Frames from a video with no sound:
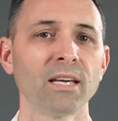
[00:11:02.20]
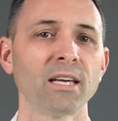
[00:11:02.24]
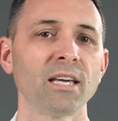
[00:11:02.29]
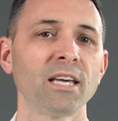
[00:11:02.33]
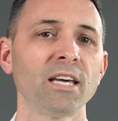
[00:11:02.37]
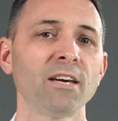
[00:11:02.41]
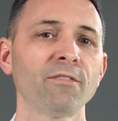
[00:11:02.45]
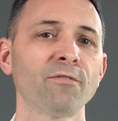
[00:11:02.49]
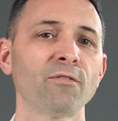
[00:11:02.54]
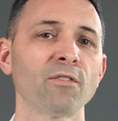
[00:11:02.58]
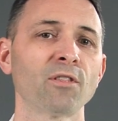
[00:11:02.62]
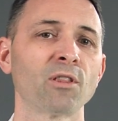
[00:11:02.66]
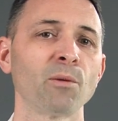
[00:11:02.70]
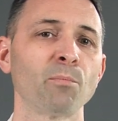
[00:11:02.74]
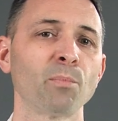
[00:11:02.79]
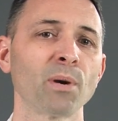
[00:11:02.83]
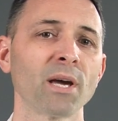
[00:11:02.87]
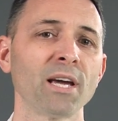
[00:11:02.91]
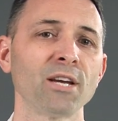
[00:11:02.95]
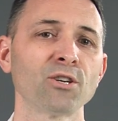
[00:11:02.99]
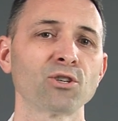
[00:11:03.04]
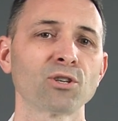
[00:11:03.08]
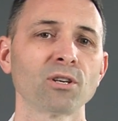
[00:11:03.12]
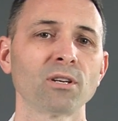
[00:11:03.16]
If the
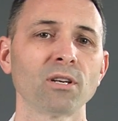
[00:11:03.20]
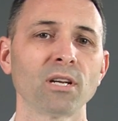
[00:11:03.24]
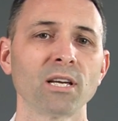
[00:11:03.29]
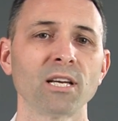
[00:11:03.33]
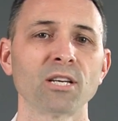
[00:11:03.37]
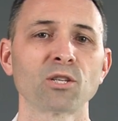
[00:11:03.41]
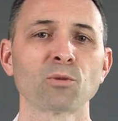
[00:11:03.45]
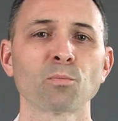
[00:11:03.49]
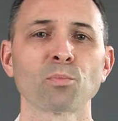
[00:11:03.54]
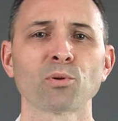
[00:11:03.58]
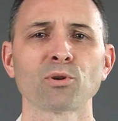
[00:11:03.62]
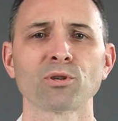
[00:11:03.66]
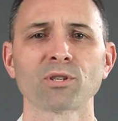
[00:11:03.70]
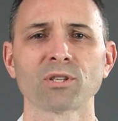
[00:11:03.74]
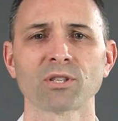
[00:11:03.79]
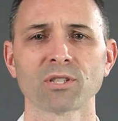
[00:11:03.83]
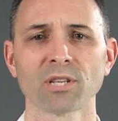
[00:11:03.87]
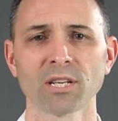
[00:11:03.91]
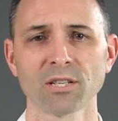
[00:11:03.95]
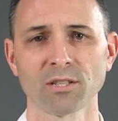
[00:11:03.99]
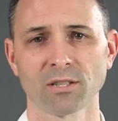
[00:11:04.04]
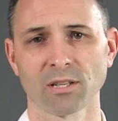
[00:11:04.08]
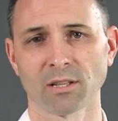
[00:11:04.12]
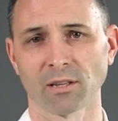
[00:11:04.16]
patient is
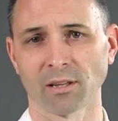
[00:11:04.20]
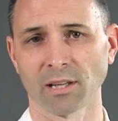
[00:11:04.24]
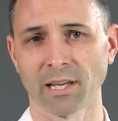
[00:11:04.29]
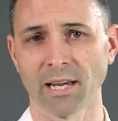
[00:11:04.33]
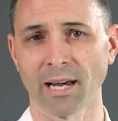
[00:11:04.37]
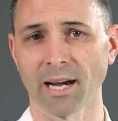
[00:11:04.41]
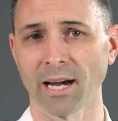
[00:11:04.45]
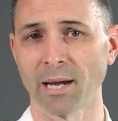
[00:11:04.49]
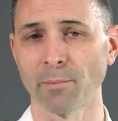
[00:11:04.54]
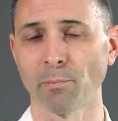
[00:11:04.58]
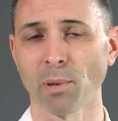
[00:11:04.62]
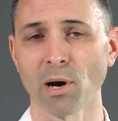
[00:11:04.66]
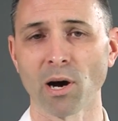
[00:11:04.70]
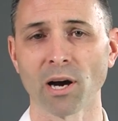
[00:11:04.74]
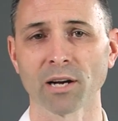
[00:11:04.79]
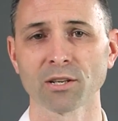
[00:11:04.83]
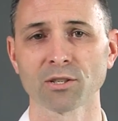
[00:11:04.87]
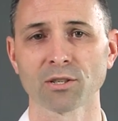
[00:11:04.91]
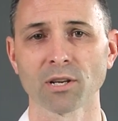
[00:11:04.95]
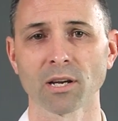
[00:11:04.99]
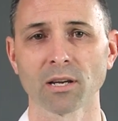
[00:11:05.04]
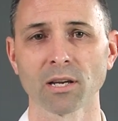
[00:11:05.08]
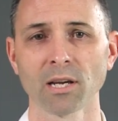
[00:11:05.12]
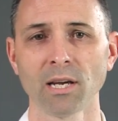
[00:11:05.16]
persistently
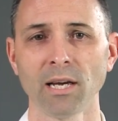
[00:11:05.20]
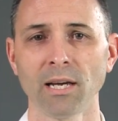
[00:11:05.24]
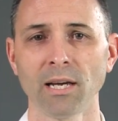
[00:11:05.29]
hypoxic